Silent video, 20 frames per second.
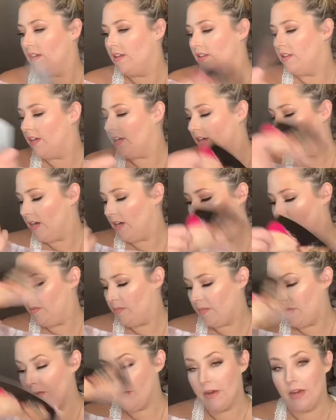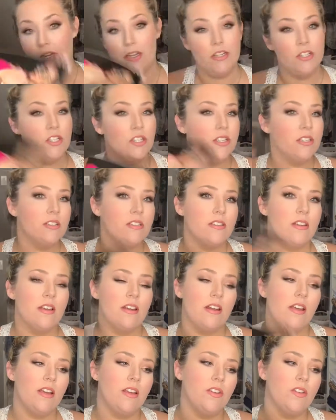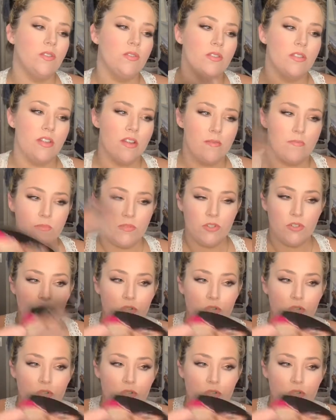that come in my packages and I use them